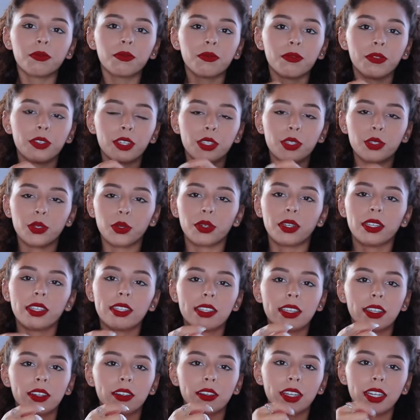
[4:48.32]
Victoria's
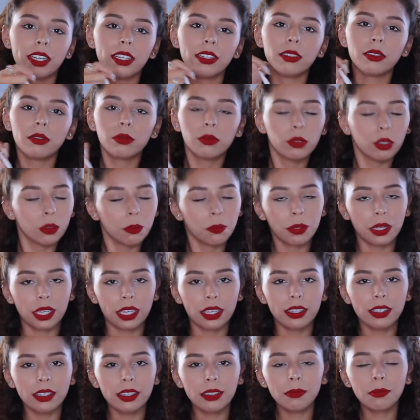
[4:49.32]
Secret. Well,
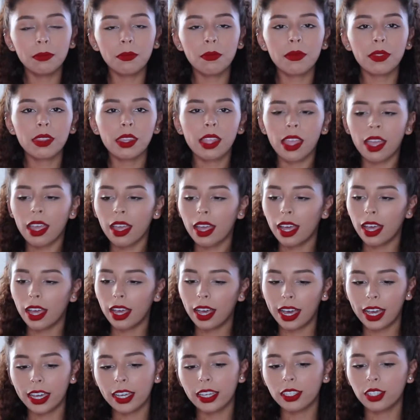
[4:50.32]
pink.
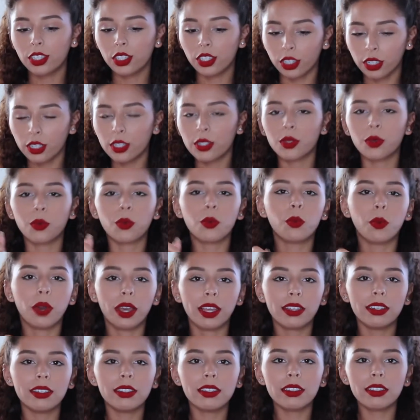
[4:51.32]
I just
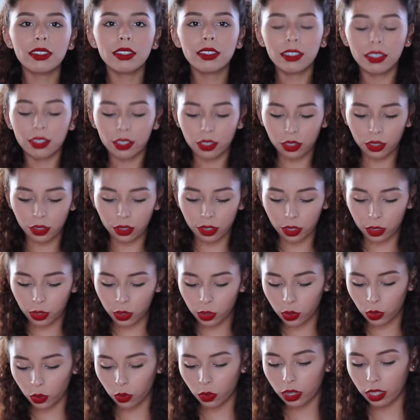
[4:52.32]
went to this
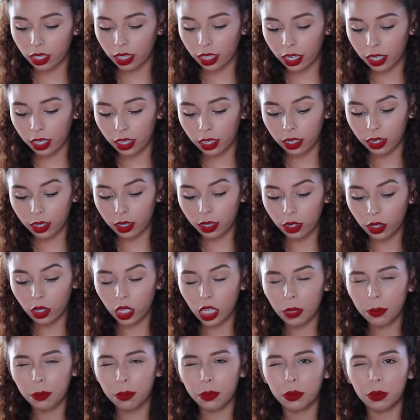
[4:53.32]
store like
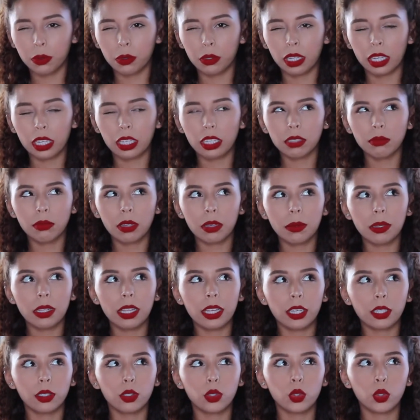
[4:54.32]
maybe
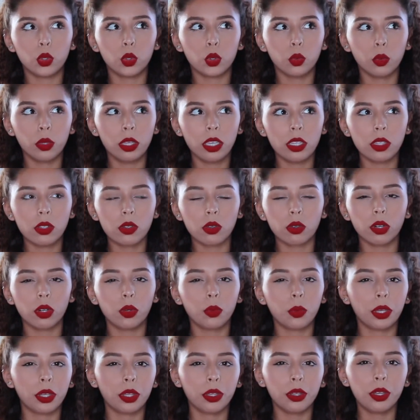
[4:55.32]
like 2 weeks or a
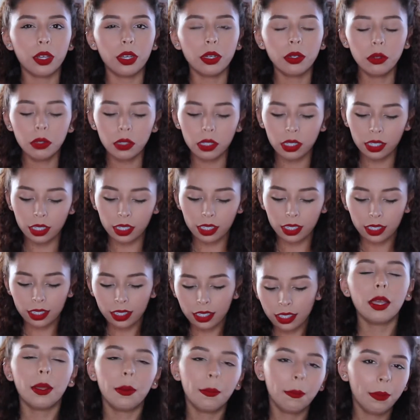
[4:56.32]
week ago.
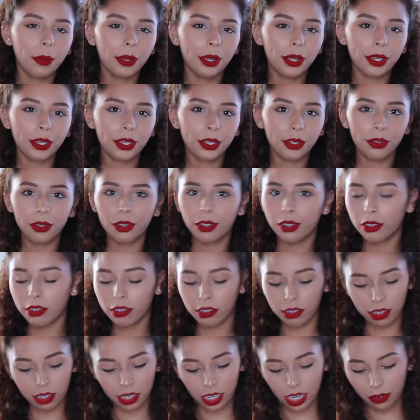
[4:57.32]
But you
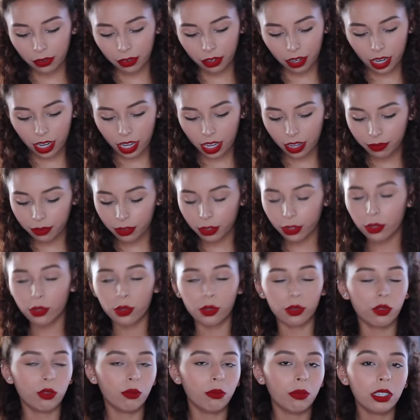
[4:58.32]
girls can never have
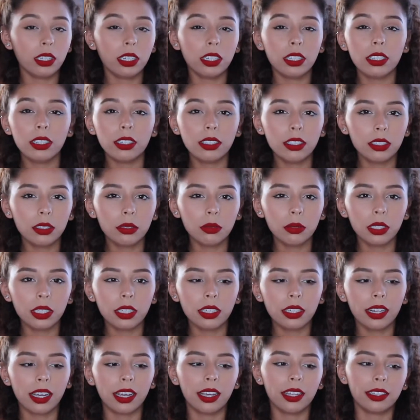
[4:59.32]
too many
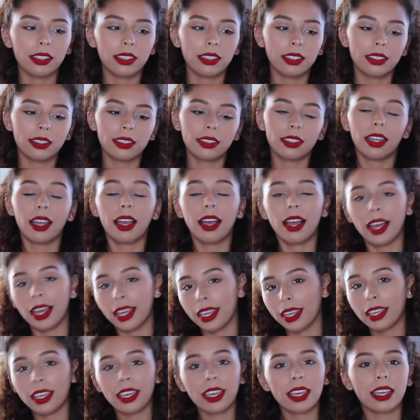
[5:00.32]
underwear, at least
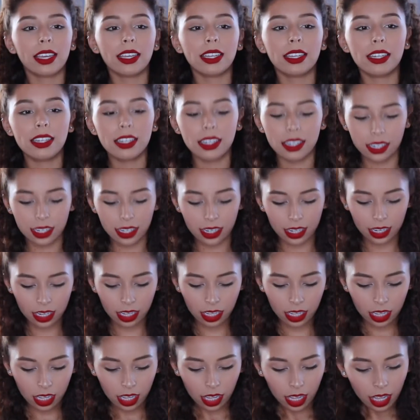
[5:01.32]
I can't.
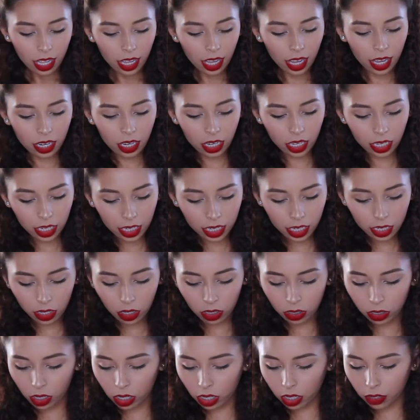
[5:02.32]
And I needed a
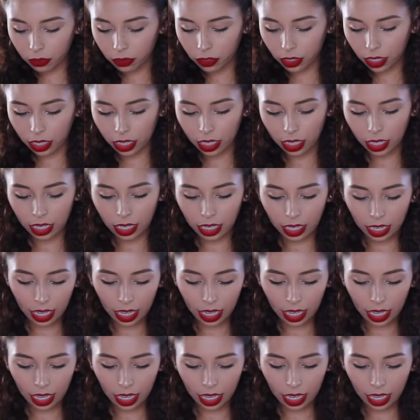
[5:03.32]
lot of like